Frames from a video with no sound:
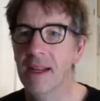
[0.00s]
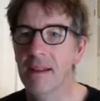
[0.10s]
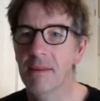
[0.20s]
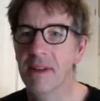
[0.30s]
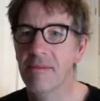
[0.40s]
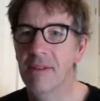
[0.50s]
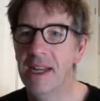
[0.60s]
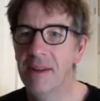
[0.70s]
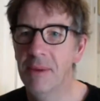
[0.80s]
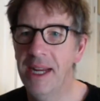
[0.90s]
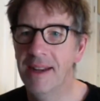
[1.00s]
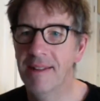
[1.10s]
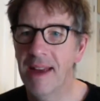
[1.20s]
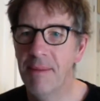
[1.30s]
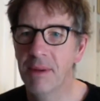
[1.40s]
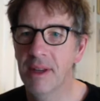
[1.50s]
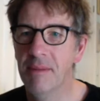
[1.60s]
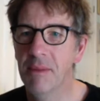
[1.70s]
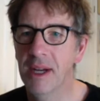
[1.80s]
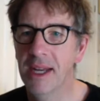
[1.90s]
Something really weird has happened
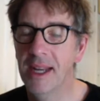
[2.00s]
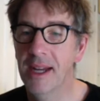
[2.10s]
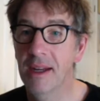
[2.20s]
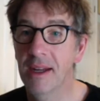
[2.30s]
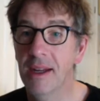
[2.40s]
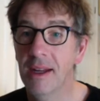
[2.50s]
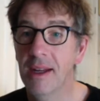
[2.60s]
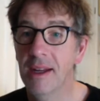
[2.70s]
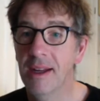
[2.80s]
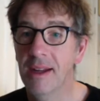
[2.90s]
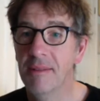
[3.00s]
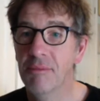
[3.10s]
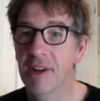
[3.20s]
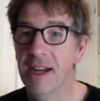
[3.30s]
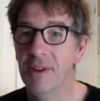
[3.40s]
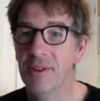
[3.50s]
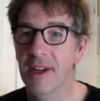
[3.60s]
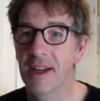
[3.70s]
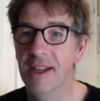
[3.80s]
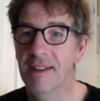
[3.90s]
in my
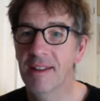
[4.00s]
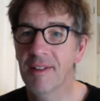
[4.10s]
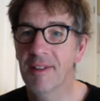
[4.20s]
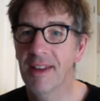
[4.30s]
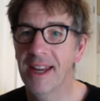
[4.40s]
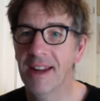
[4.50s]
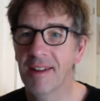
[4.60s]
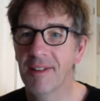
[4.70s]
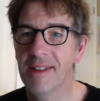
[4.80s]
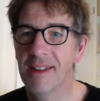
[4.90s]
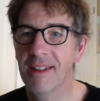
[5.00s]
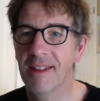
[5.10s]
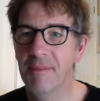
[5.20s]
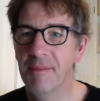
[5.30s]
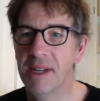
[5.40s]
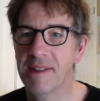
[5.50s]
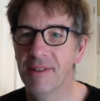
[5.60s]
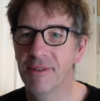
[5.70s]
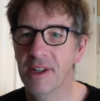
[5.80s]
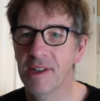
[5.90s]
browser. It does say, because this is a beta
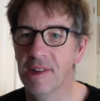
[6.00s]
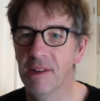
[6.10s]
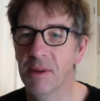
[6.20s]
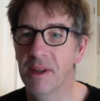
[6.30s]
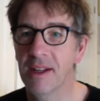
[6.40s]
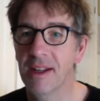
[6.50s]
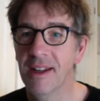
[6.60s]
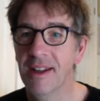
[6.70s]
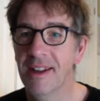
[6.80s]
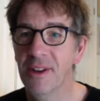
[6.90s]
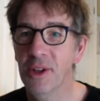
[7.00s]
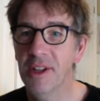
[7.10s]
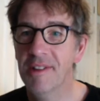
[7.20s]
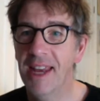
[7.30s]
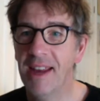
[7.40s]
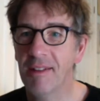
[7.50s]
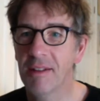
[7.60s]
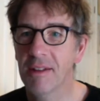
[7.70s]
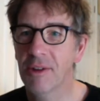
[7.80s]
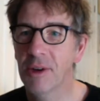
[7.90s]
version, but all the text
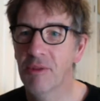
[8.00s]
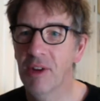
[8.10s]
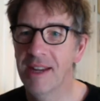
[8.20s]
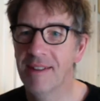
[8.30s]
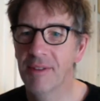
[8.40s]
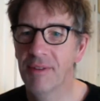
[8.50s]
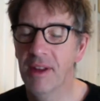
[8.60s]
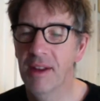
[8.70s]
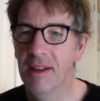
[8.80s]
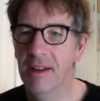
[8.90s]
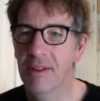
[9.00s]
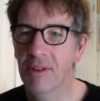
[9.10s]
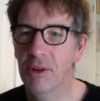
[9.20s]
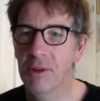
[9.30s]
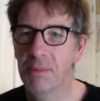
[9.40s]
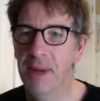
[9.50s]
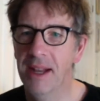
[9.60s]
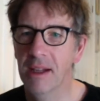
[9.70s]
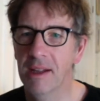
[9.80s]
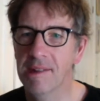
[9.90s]
on the top right of the tools
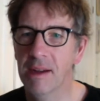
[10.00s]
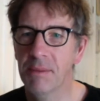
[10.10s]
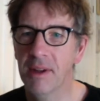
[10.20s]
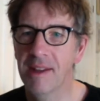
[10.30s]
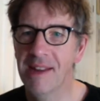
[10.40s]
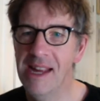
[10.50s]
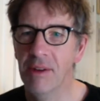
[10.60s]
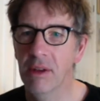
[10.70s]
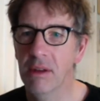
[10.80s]
panel is upside down.